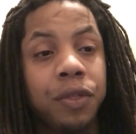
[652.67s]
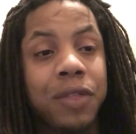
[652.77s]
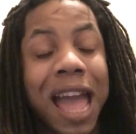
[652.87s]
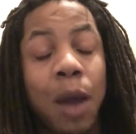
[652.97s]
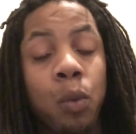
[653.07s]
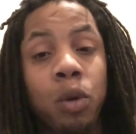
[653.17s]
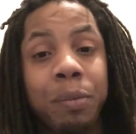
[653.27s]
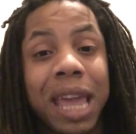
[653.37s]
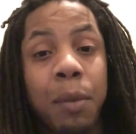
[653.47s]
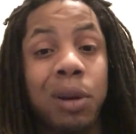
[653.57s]
that would
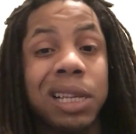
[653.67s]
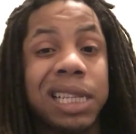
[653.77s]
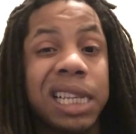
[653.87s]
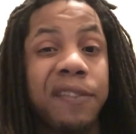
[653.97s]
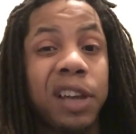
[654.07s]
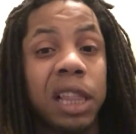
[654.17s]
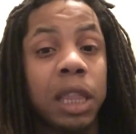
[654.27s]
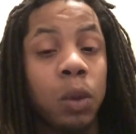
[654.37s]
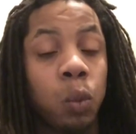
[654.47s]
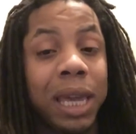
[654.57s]
be able to
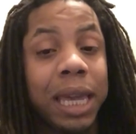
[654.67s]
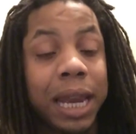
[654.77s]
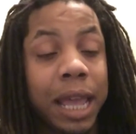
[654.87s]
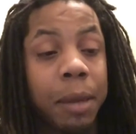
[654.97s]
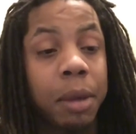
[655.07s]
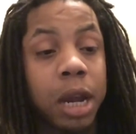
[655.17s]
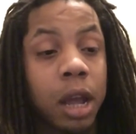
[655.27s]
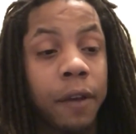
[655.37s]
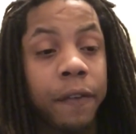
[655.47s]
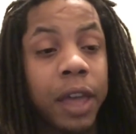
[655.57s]
significantly weaken him
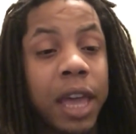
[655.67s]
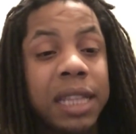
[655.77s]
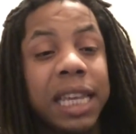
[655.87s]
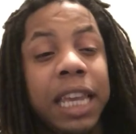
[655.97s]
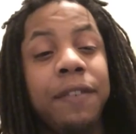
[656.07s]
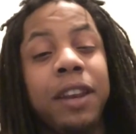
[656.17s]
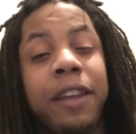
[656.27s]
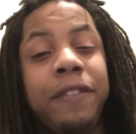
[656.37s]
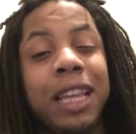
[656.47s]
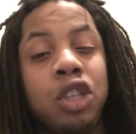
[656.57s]
enough to, even
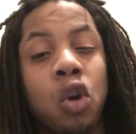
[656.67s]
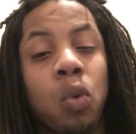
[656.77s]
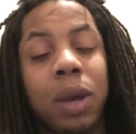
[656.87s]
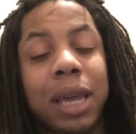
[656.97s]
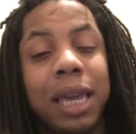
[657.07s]
if they don't